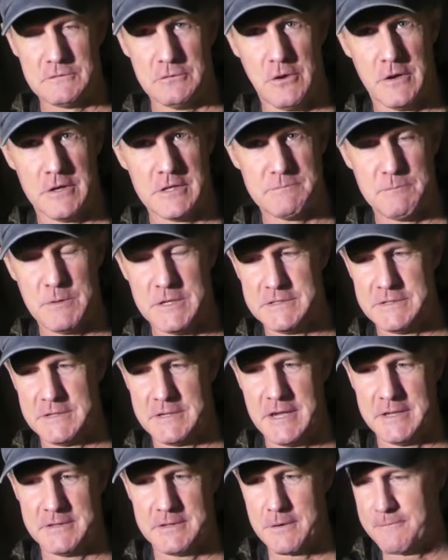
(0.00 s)
lightest piece of
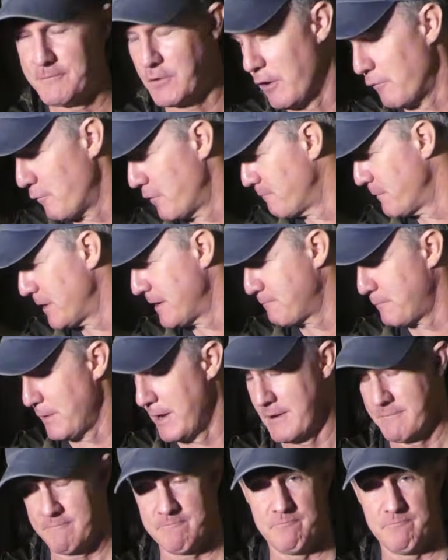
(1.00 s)
kit that I've got with me, but